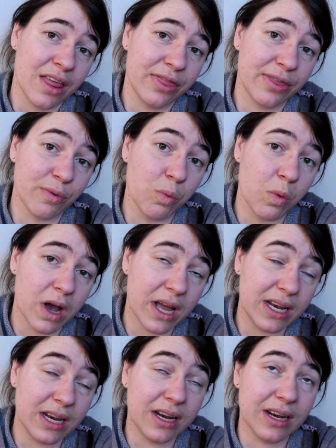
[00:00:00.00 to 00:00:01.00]
The
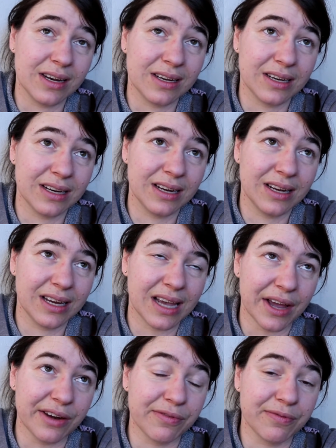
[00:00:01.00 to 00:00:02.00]
one
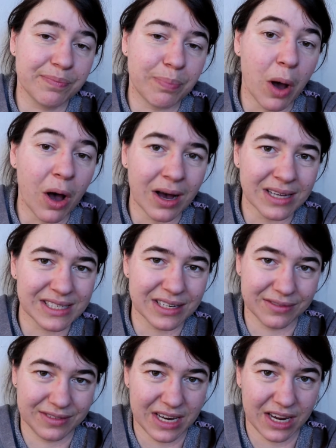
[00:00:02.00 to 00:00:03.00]
kind of
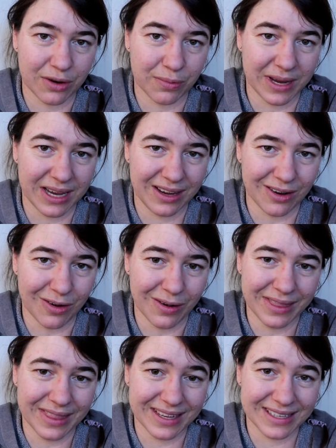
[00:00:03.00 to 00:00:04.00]
positive takeaway
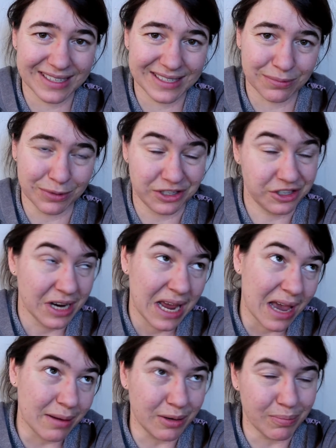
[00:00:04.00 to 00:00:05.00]
on this, which,
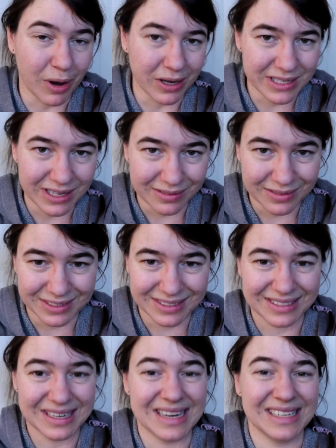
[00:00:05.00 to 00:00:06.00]
I mean, positive
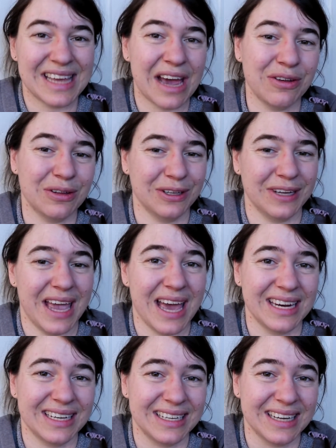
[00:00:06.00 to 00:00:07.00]
is how you look at
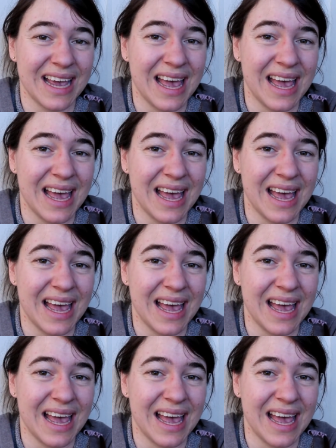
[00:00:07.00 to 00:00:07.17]
it.